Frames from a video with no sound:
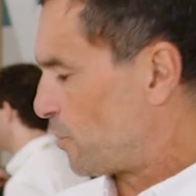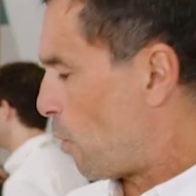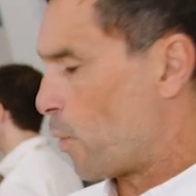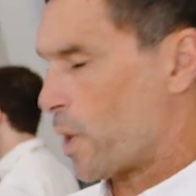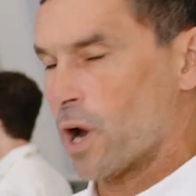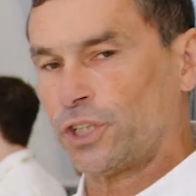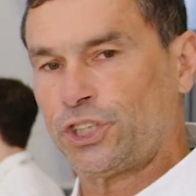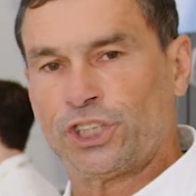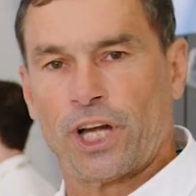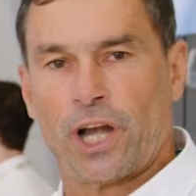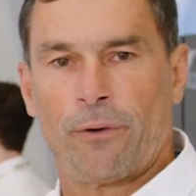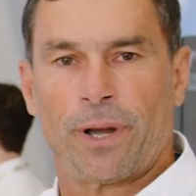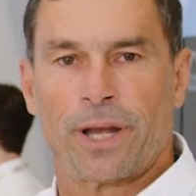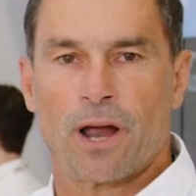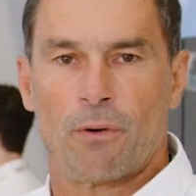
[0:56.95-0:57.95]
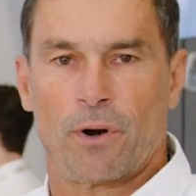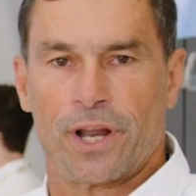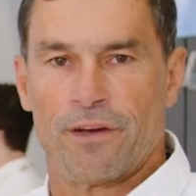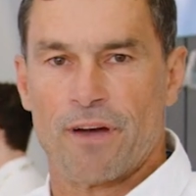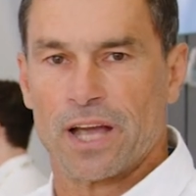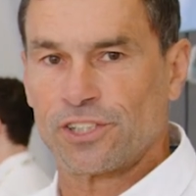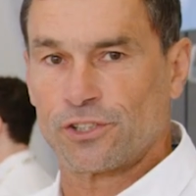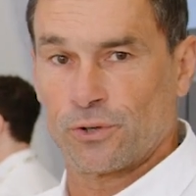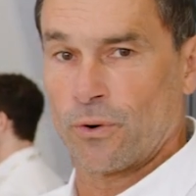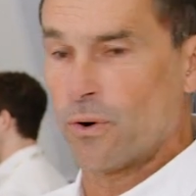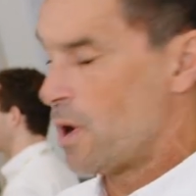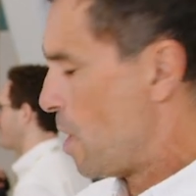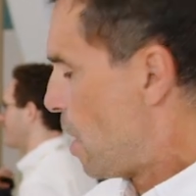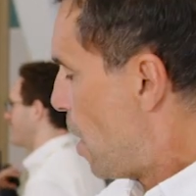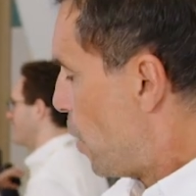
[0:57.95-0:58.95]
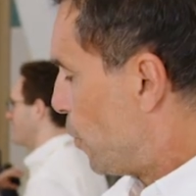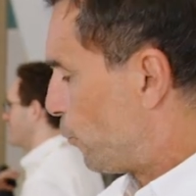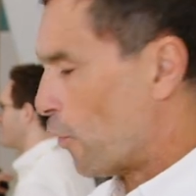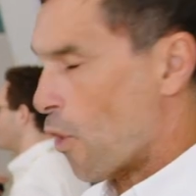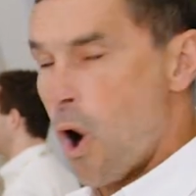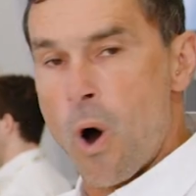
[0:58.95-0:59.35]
So we are sharing our device to the